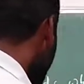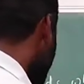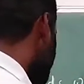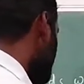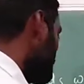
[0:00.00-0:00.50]

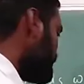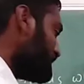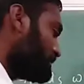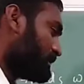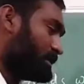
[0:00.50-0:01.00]
acid,
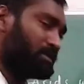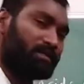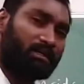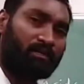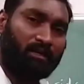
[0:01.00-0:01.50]
they release
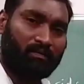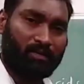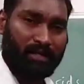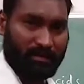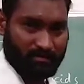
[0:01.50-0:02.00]
the carbon
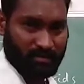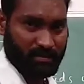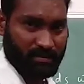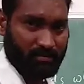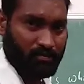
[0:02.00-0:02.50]

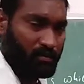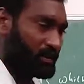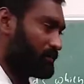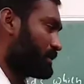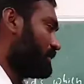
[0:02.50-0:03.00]
dioxide.
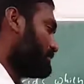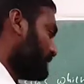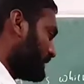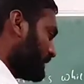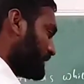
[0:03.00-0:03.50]
Okay,
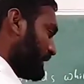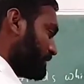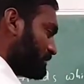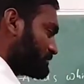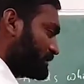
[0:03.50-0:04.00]
metallic
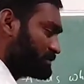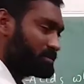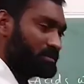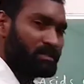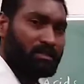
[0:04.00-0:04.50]

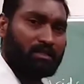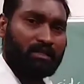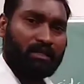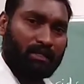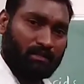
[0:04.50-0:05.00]
hydroxides
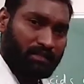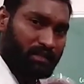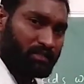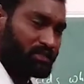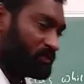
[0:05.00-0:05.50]
as
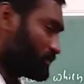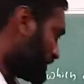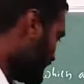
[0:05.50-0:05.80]
NaCO3